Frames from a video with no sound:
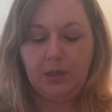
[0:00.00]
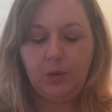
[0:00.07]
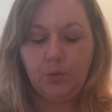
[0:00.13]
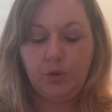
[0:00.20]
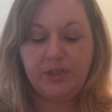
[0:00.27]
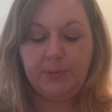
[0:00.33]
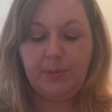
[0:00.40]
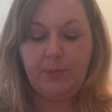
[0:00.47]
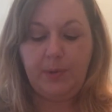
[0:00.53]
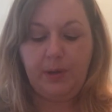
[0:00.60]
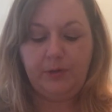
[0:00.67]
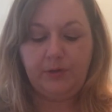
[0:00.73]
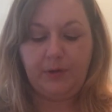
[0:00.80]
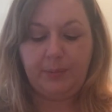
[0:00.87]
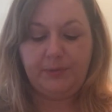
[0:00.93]
Woody
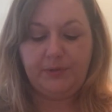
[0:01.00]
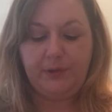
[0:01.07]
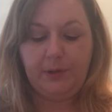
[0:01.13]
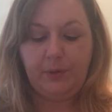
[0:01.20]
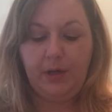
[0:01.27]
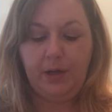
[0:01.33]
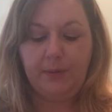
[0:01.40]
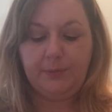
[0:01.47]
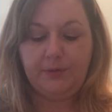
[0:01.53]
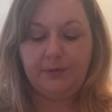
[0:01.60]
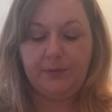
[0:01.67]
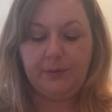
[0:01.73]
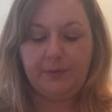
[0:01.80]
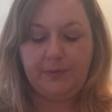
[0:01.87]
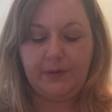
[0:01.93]
mimosa absolute calms,
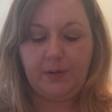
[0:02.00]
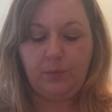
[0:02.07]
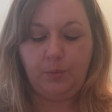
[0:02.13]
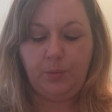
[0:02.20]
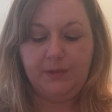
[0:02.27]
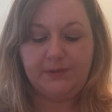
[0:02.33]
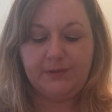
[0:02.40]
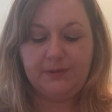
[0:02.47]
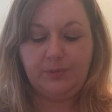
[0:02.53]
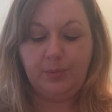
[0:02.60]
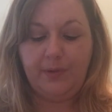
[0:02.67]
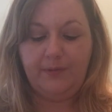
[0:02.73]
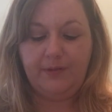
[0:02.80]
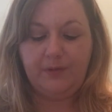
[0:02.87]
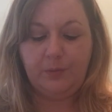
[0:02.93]
soothes and whisks
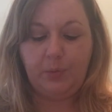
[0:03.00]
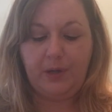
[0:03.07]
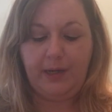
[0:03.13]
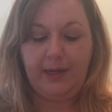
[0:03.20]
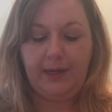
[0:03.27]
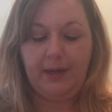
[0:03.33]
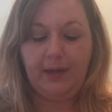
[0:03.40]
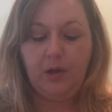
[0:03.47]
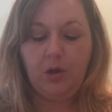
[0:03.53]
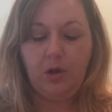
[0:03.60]
worries away